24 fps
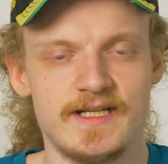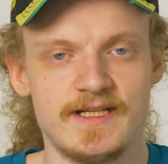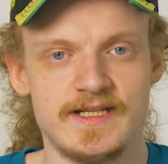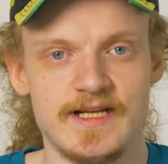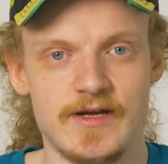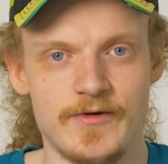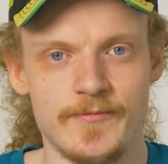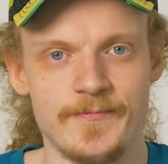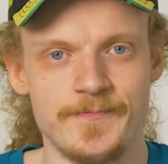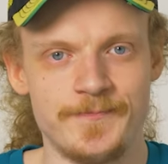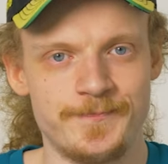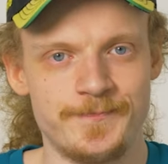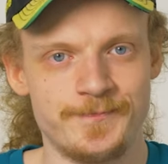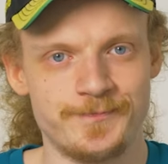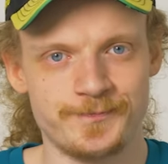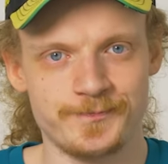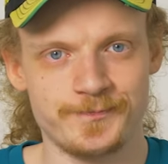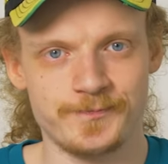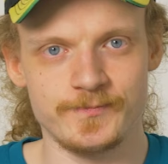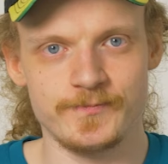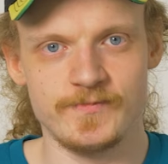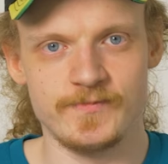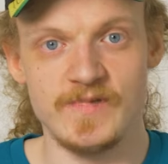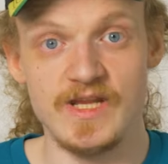Now,
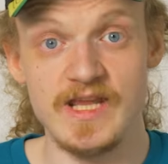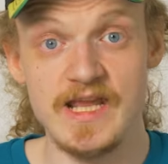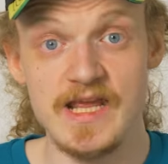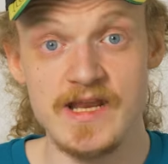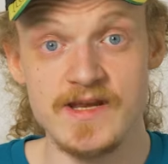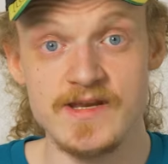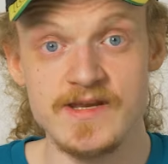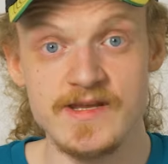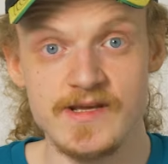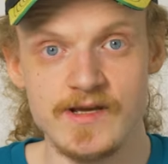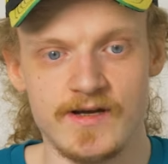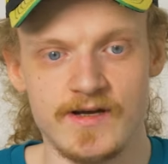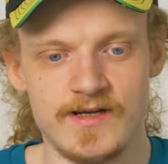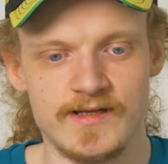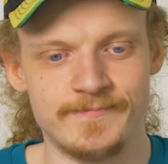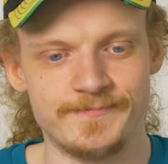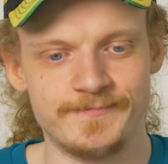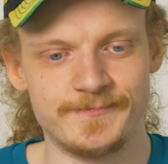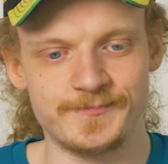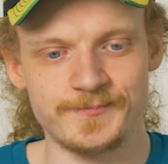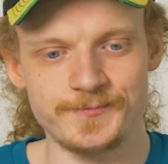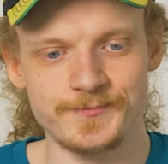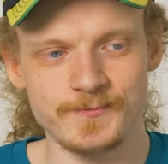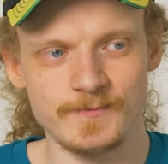IndyCar.
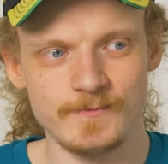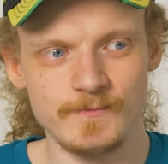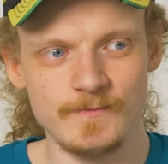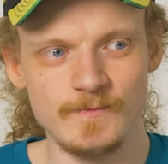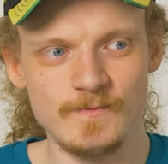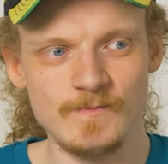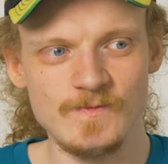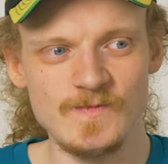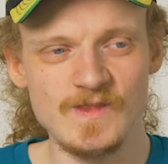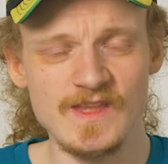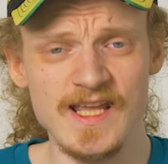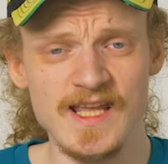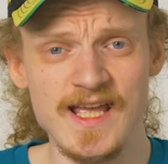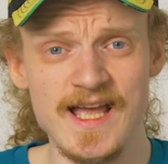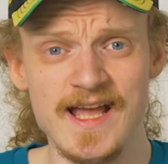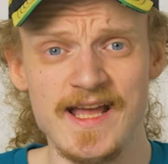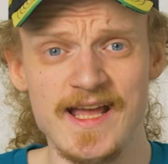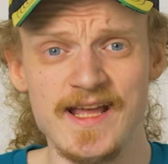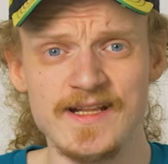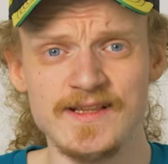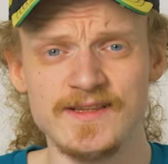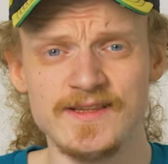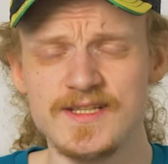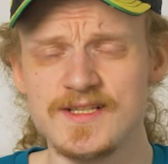
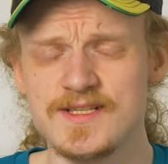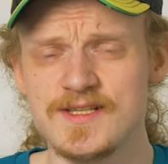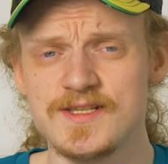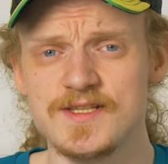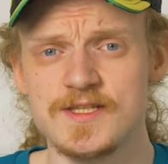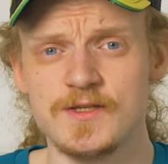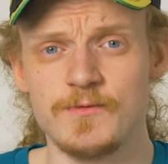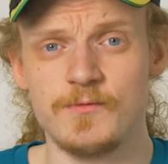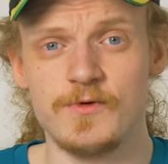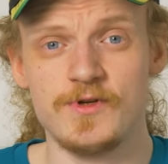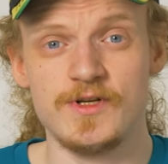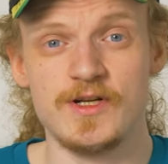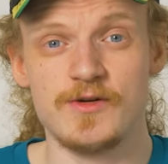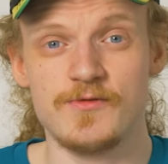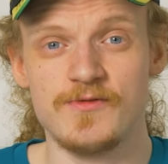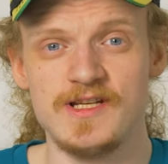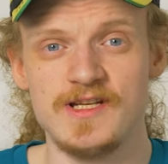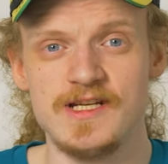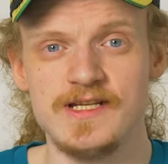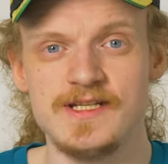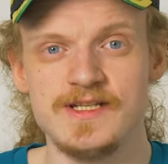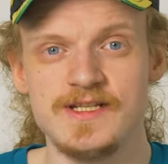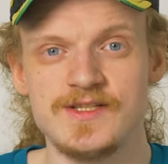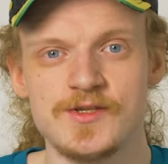And this is the one that
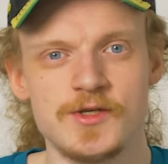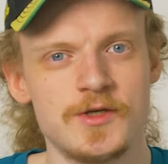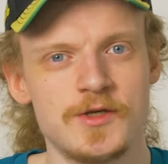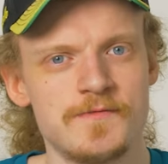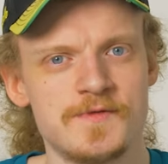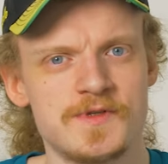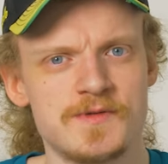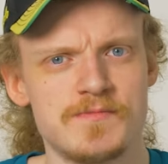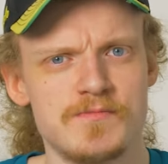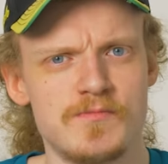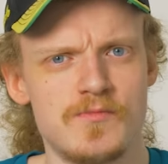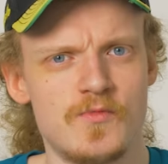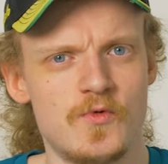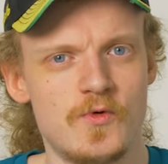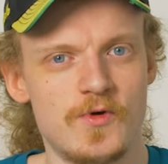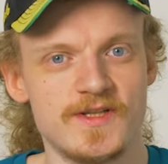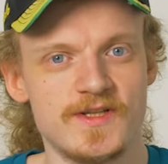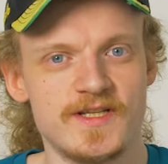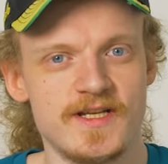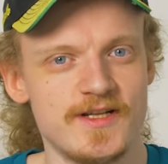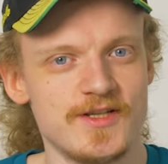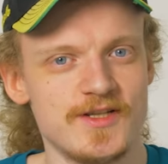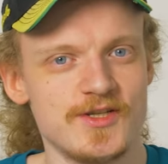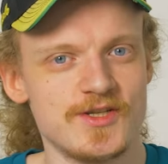really deserves more
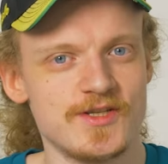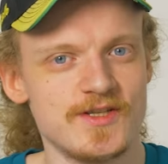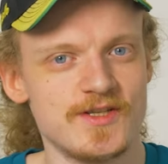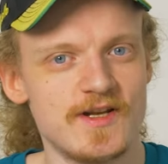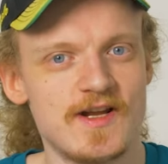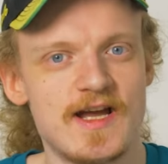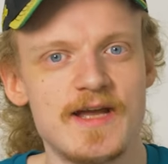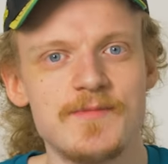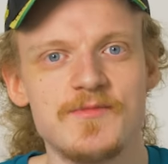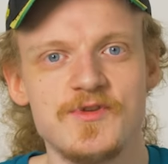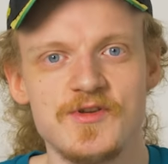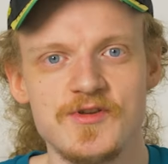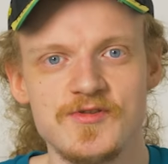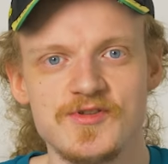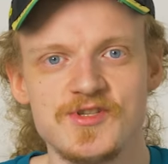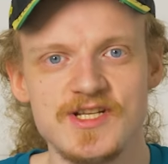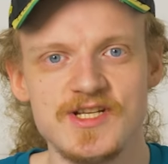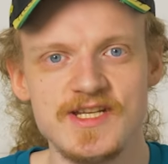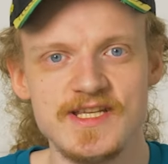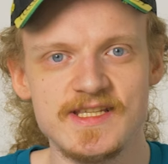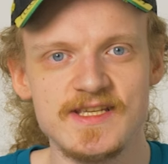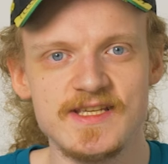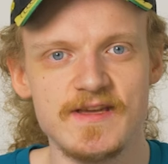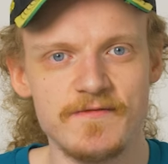attention than I'm
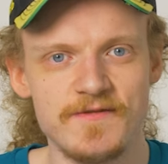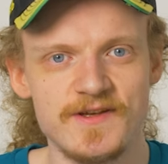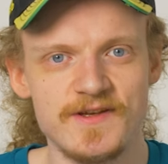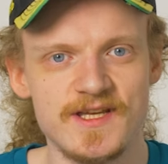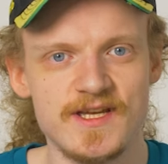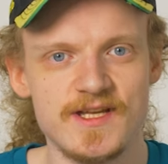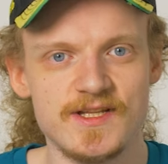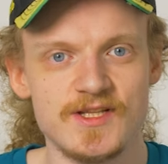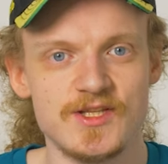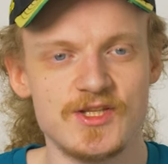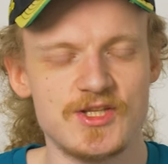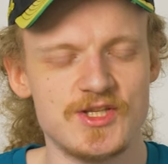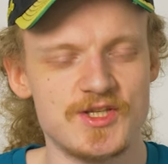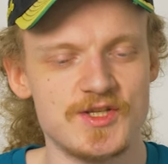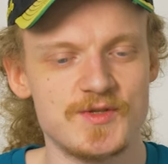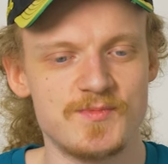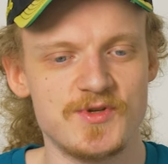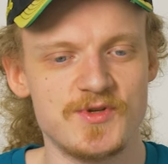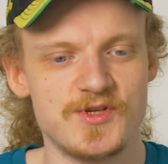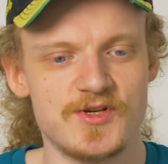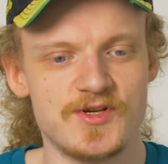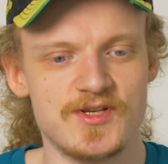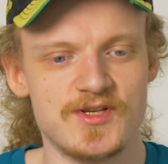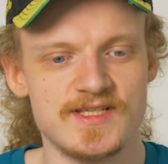usually giving it, just
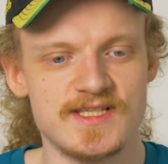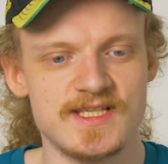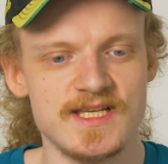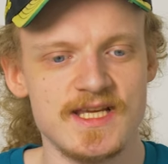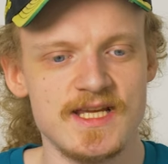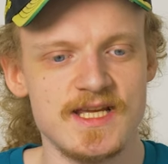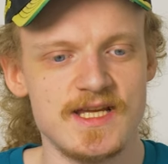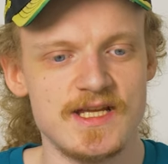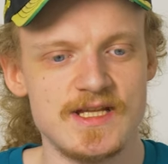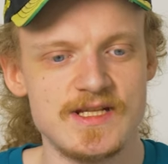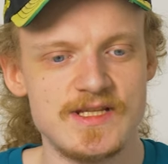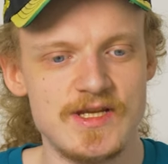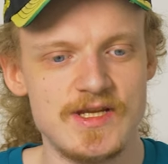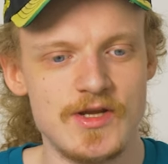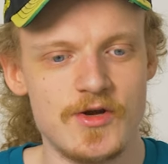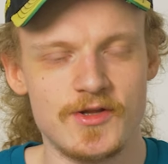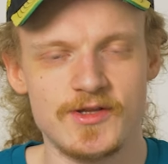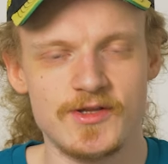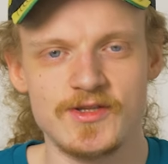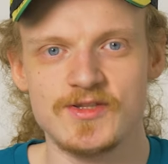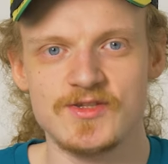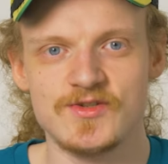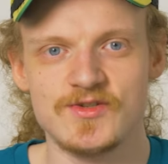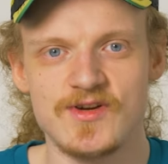because the
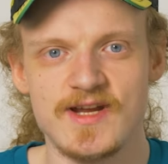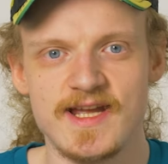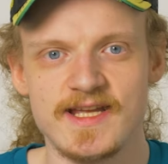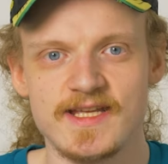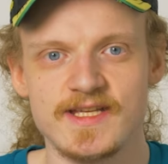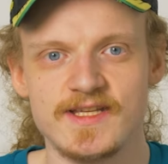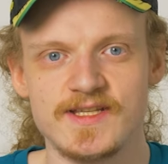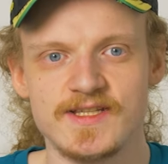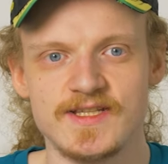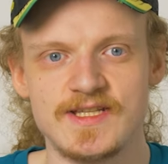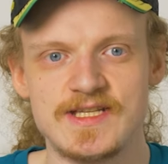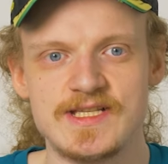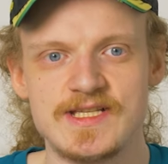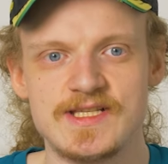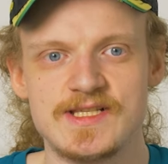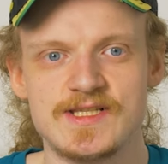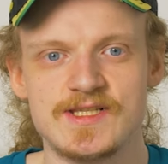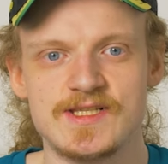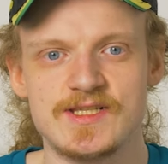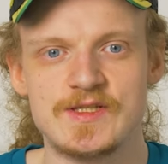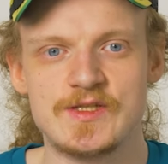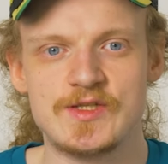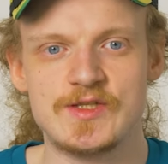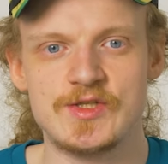on-track
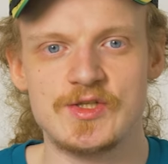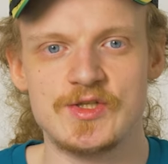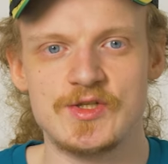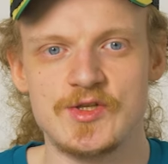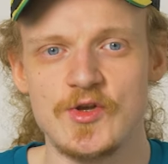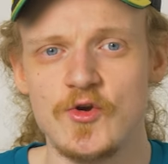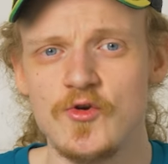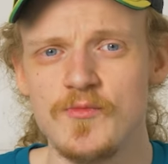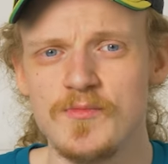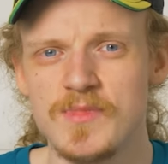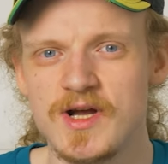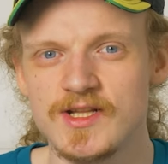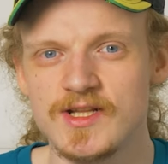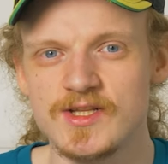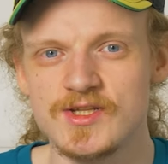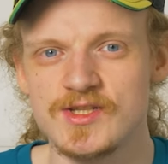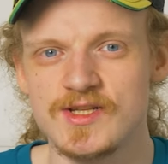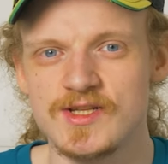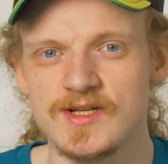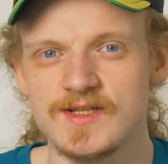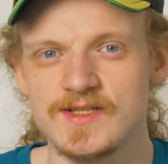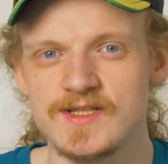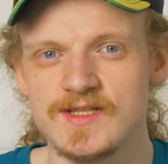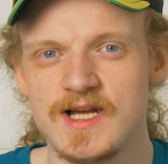is so much
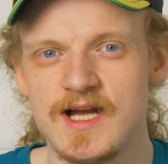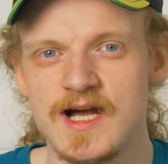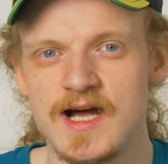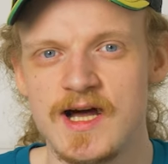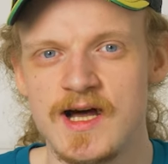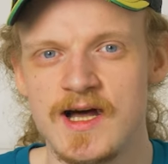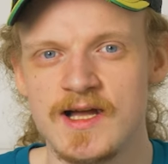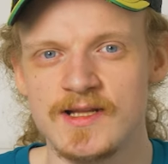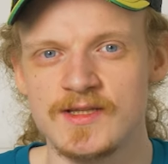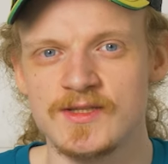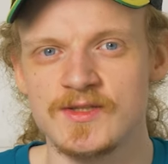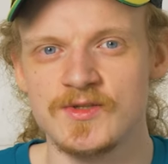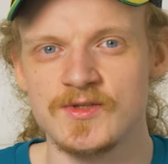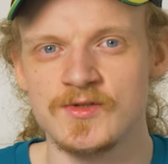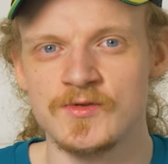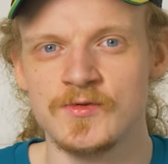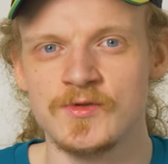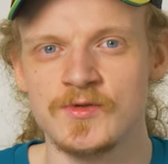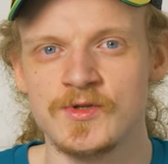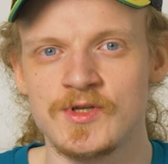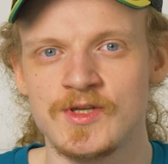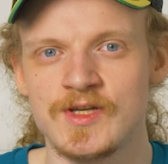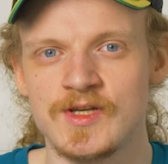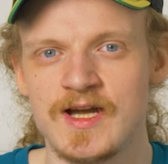that it's hard to
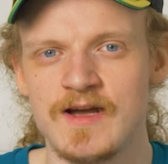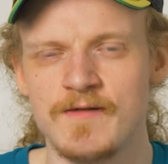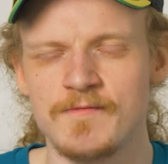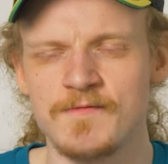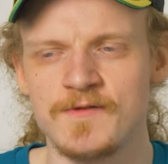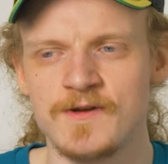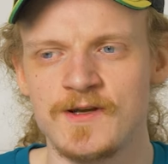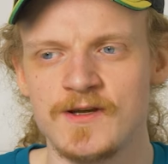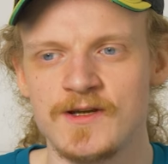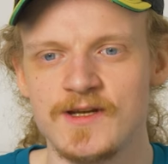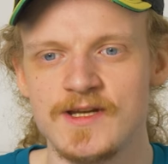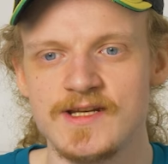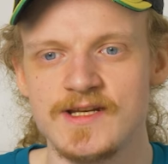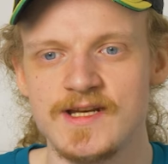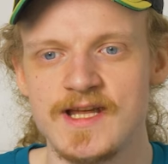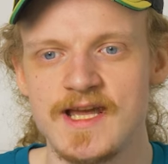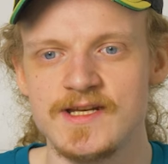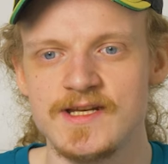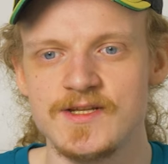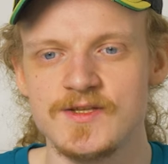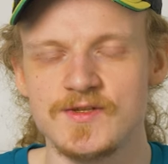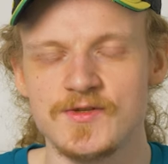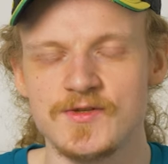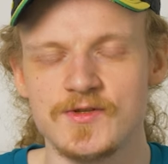cover in
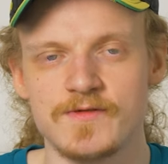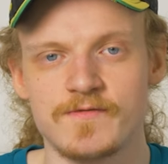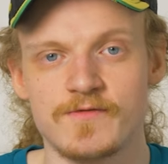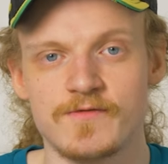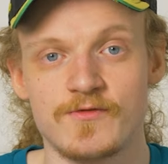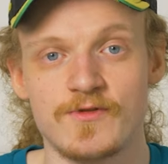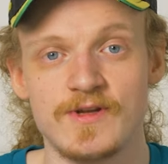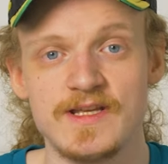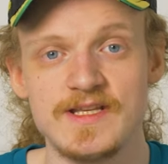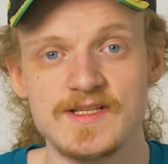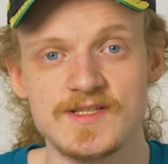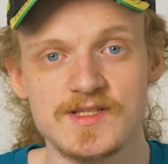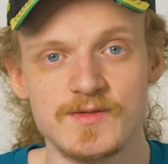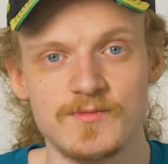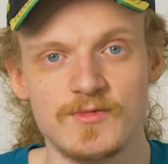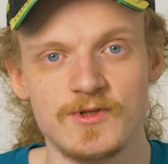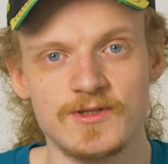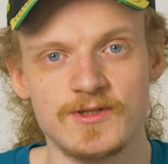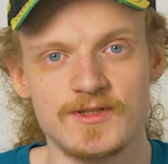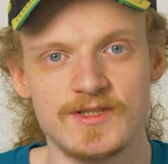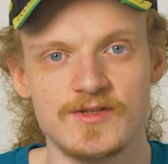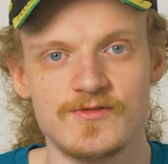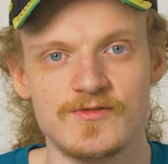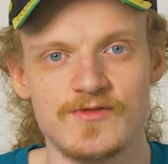any sort of
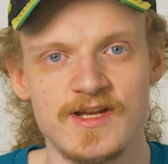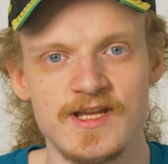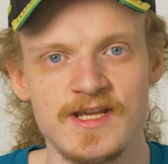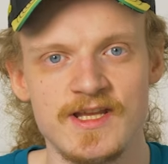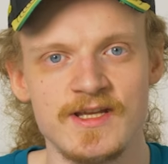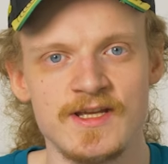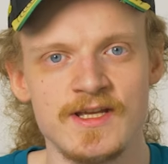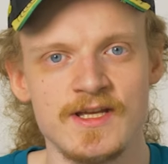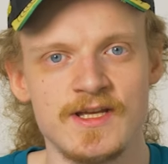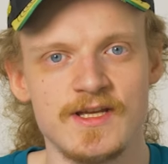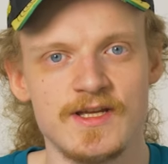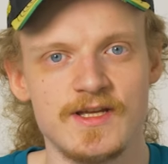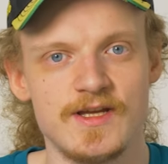reasonable degree